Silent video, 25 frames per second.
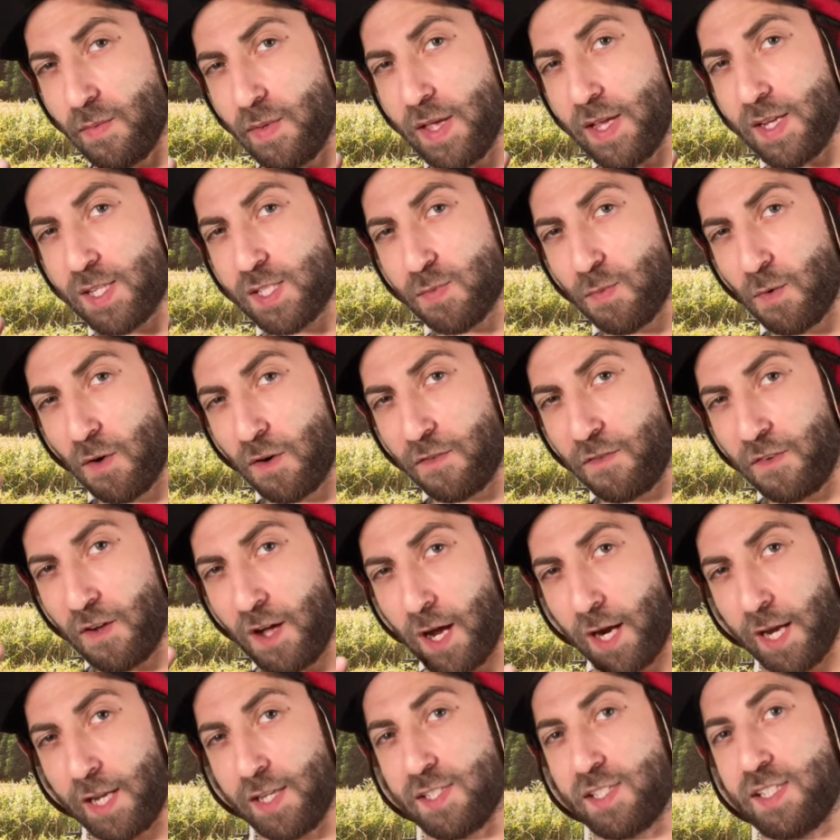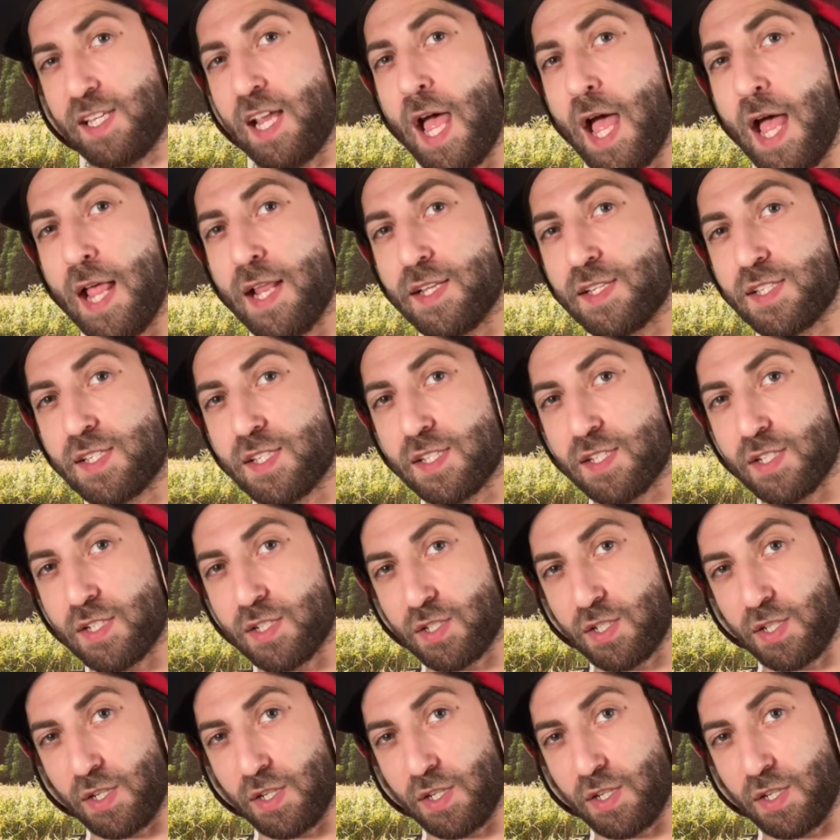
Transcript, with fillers: makes more fucking sense